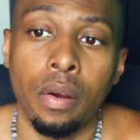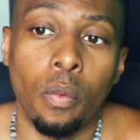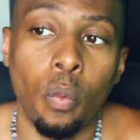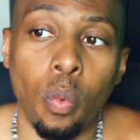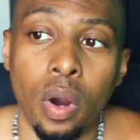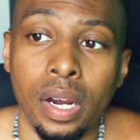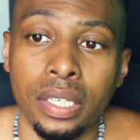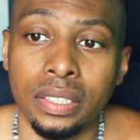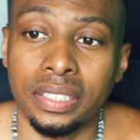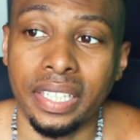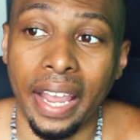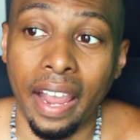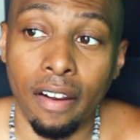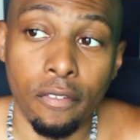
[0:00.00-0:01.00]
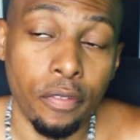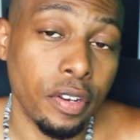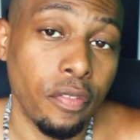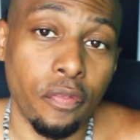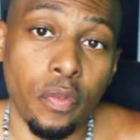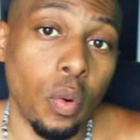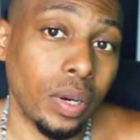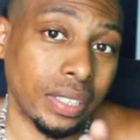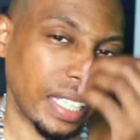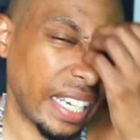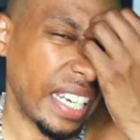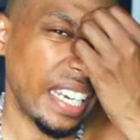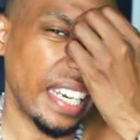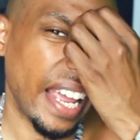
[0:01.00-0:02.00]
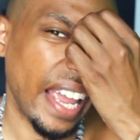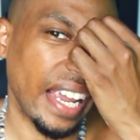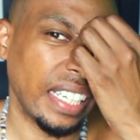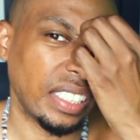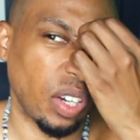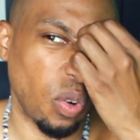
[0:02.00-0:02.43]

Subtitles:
once every 14 days,